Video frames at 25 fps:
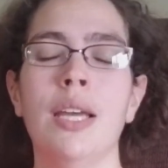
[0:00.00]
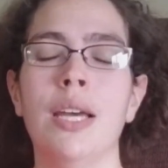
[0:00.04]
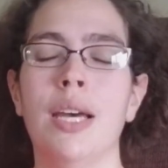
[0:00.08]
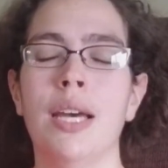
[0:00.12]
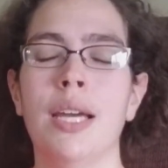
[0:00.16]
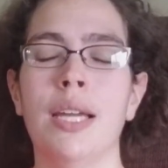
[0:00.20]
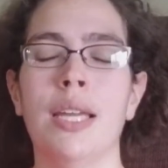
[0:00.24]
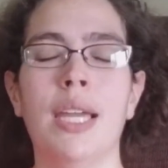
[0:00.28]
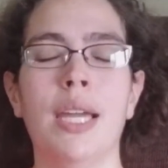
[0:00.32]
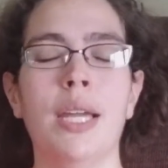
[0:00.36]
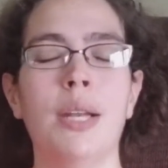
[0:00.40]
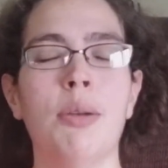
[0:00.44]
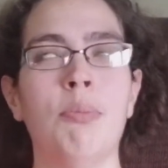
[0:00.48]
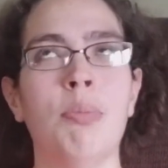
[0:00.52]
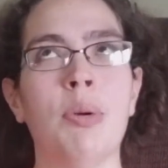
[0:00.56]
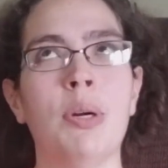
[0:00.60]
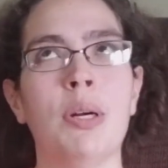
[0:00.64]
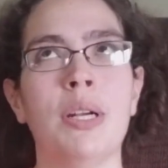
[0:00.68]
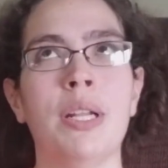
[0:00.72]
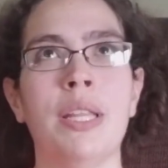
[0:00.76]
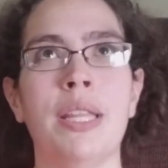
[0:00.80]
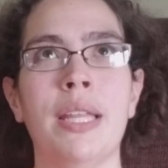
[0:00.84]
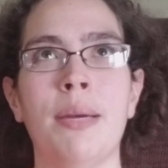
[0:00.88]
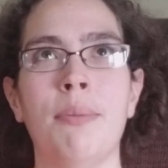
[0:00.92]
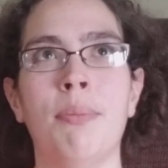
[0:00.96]
Again,
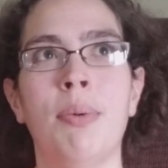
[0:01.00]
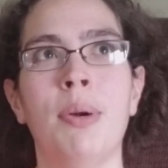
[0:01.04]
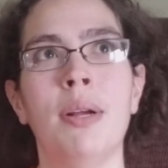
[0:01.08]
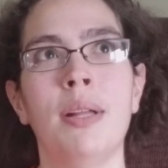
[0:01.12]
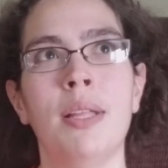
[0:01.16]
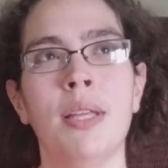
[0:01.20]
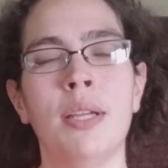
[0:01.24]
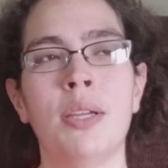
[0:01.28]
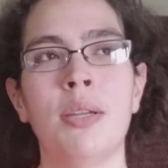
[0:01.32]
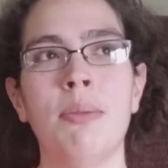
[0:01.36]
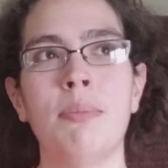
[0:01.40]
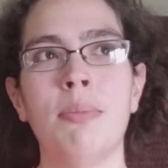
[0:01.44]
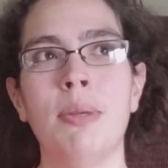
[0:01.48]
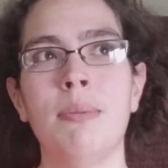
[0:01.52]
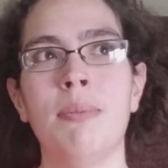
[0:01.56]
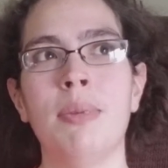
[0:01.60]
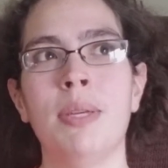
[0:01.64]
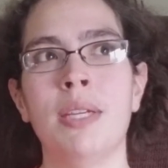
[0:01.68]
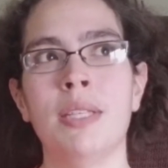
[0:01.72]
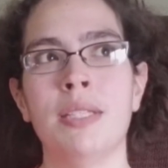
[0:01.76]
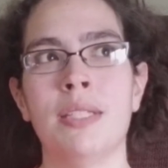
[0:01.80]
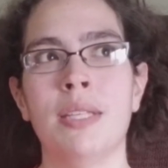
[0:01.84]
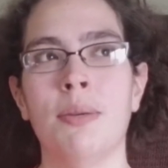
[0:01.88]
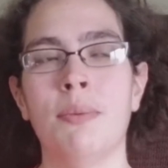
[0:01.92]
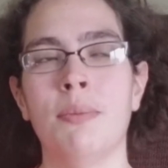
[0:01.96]
part of that probably could be
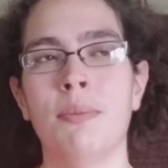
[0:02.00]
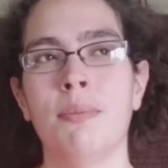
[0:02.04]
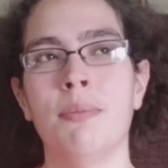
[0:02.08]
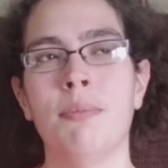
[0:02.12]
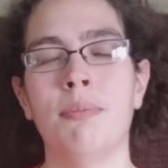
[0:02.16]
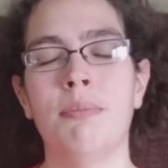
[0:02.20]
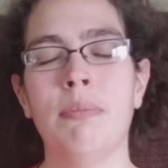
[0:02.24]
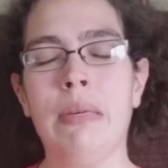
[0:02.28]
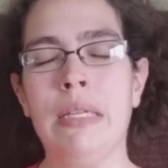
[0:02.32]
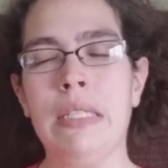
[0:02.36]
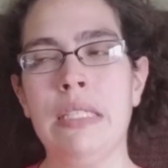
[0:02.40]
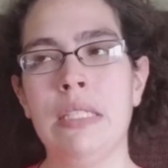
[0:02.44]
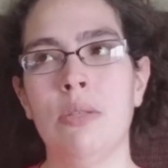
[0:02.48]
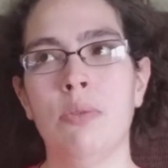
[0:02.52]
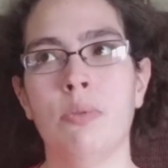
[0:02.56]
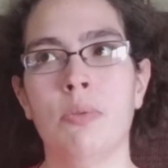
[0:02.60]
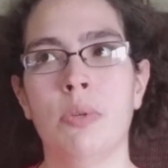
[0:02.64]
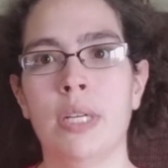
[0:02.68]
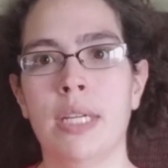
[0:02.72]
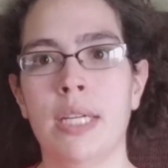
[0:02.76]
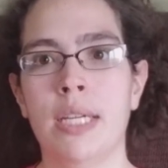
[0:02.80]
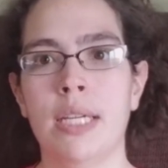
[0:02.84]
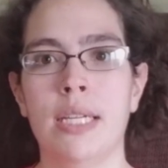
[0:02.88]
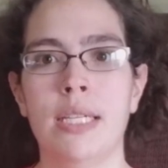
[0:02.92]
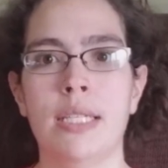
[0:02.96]
because I wasn't
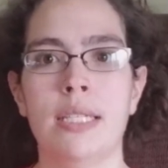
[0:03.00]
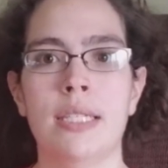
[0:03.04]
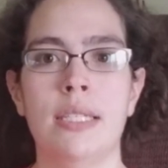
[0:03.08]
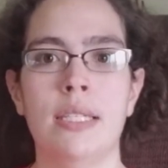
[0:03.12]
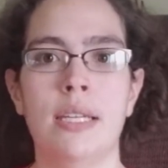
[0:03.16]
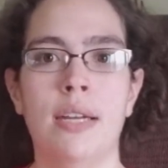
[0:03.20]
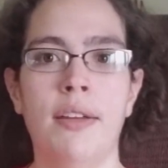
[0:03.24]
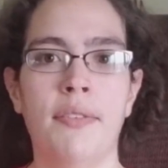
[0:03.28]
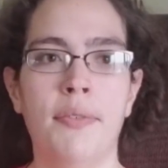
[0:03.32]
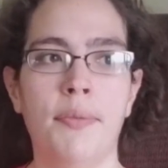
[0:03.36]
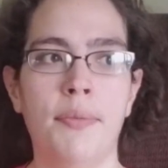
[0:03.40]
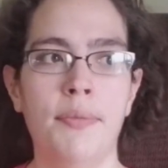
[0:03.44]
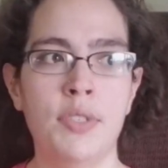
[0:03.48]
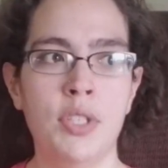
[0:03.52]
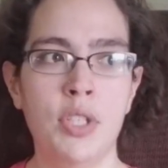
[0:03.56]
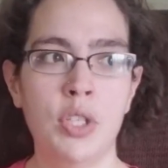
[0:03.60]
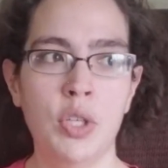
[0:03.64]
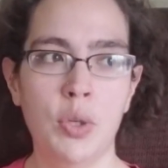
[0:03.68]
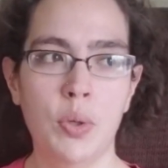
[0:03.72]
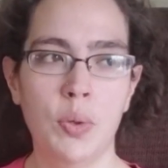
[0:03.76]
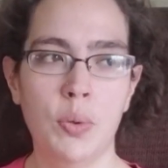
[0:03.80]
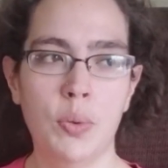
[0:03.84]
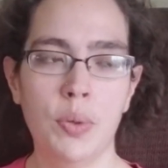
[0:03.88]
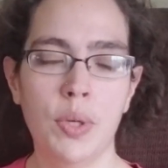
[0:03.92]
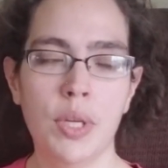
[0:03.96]
working and stuff
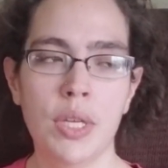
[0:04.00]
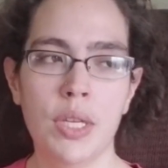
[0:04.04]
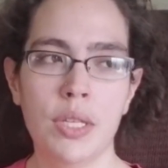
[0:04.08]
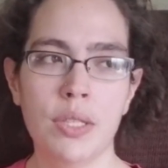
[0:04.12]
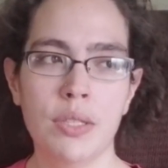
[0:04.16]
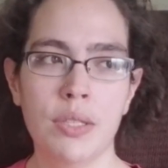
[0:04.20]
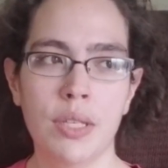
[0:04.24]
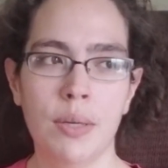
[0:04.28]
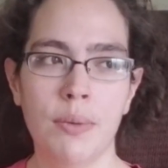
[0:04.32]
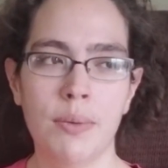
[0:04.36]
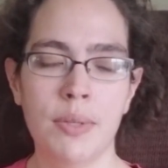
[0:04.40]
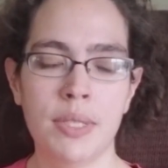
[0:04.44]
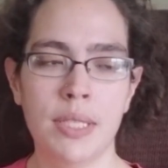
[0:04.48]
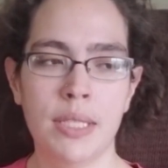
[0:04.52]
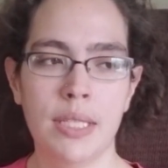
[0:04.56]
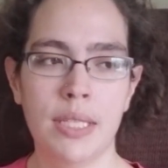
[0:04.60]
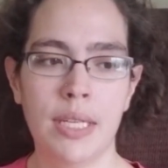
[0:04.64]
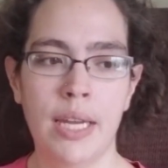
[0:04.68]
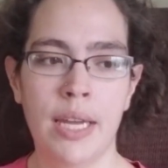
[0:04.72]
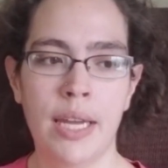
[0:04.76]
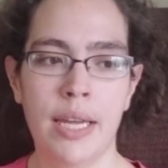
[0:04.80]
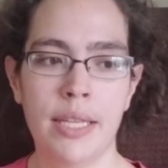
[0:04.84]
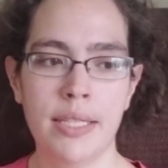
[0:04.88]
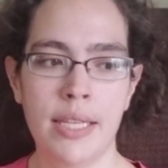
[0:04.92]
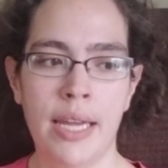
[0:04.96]
too, so I wasn't
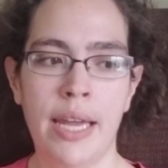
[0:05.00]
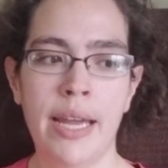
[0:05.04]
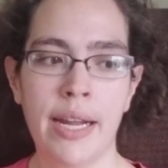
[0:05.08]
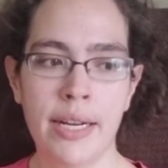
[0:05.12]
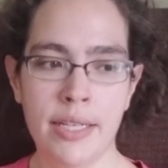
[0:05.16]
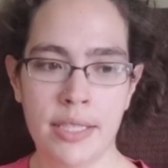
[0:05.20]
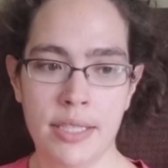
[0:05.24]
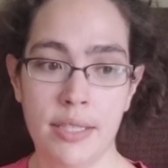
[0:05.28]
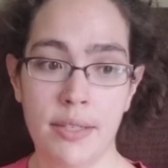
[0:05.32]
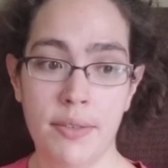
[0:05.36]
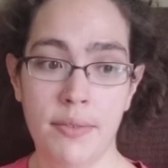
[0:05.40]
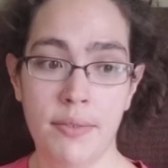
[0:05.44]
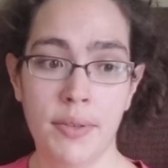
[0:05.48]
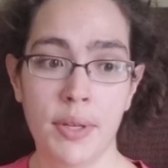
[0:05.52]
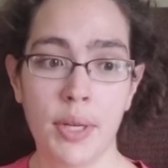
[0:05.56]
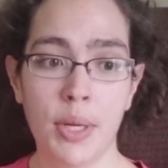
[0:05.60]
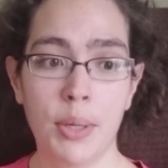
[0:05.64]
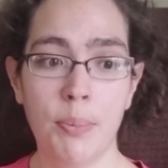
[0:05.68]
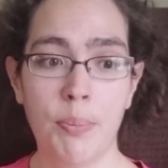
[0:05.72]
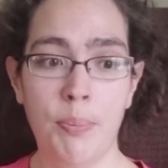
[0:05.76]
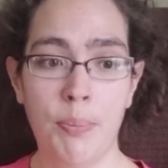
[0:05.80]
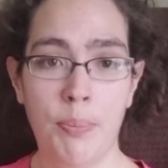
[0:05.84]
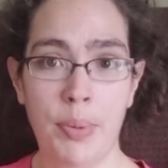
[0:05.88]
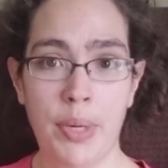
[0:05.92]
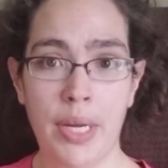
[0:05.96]
as active.
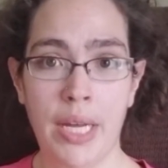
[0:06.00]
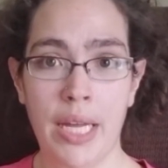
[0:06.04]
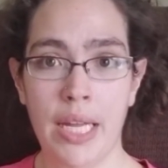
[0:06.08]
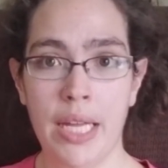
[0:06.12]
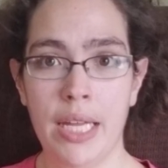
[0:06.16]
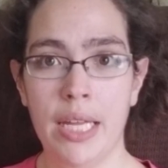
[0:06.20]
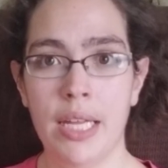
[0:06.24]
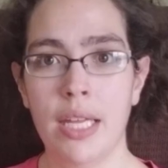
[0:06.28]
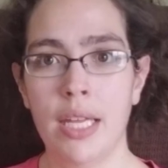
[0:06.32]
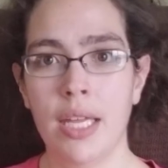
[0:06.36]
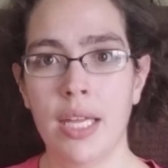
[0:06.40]
But